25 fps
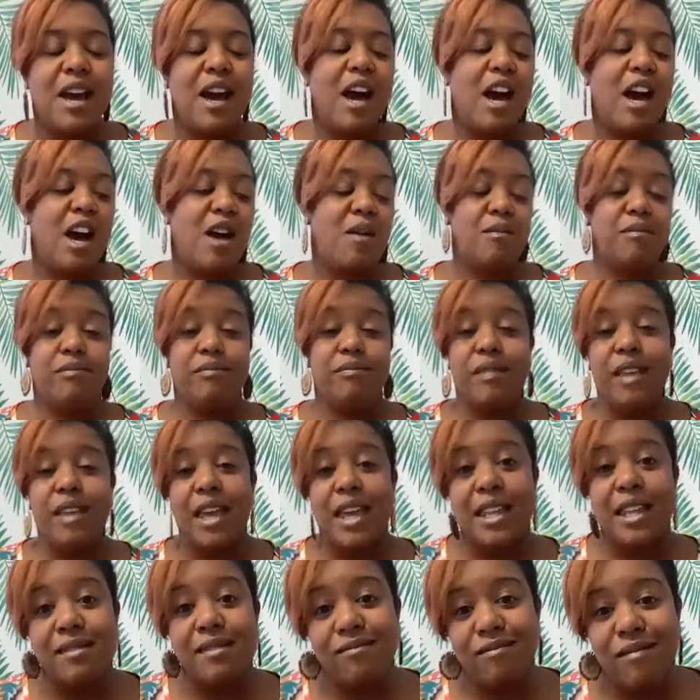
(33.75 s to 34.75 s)

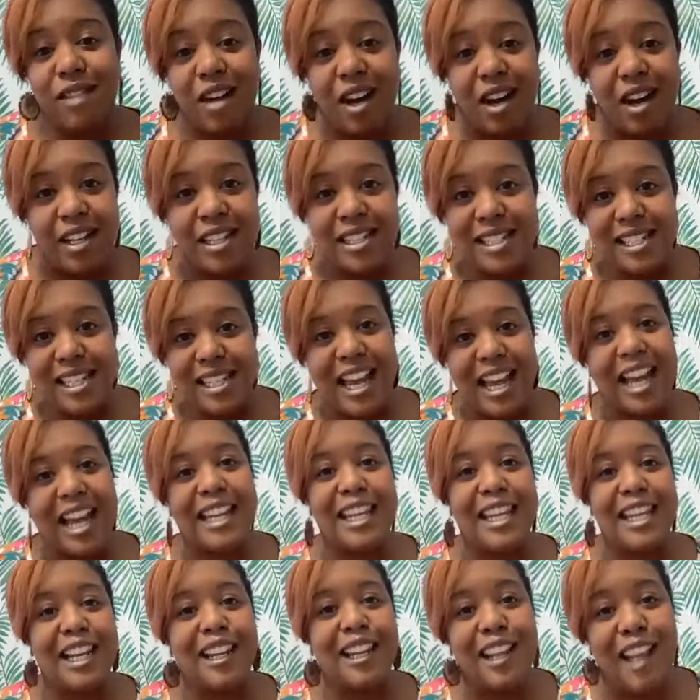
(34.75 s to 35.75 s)
And honestly, I
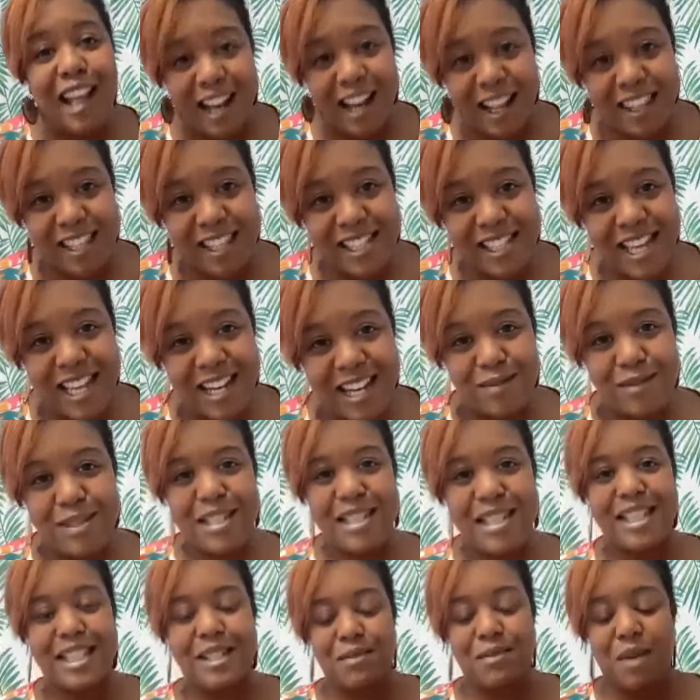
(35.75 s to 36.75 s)
need a lot of these items
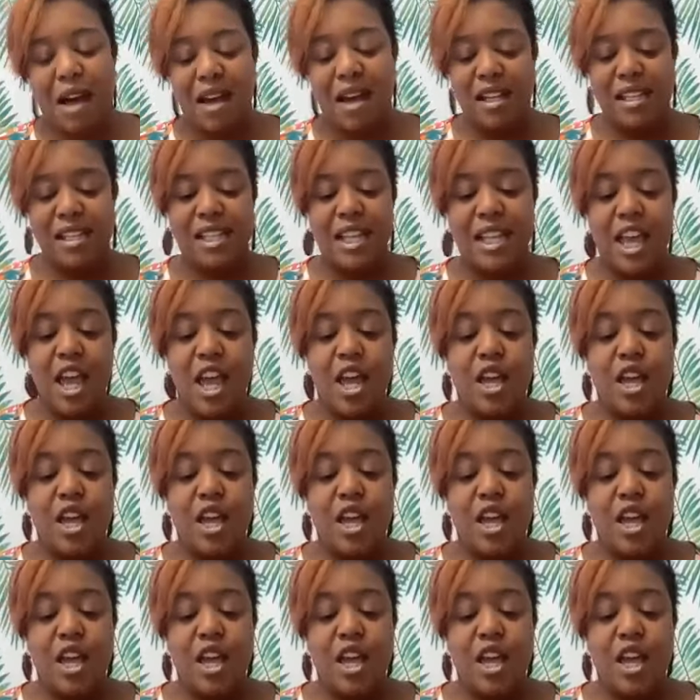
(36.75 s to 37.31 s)
in this box.